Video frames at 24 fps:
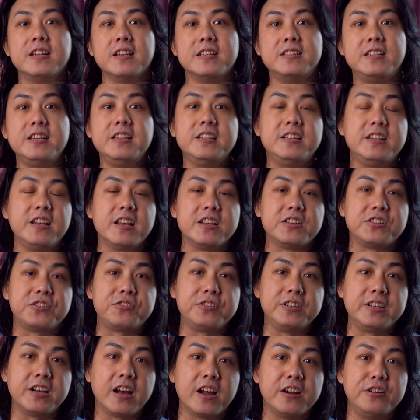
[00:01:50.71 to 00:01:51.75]
the
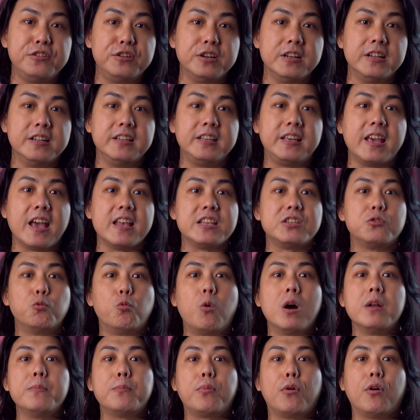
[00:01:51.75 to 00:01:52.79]
CT-S300 gets
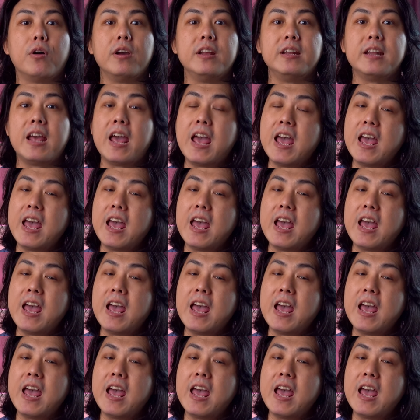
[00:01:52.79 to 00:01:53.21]
1 point,